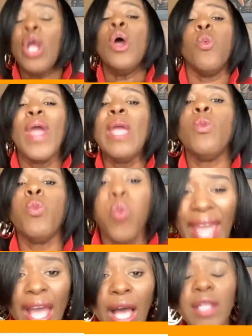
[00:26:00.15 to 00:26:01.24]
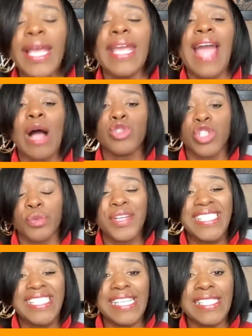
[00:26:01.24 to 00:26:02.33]
We will encounter
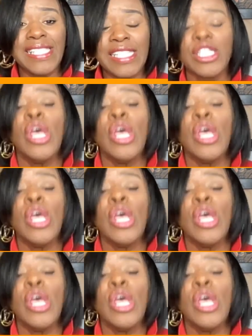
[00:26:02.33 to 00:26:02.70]
resistance.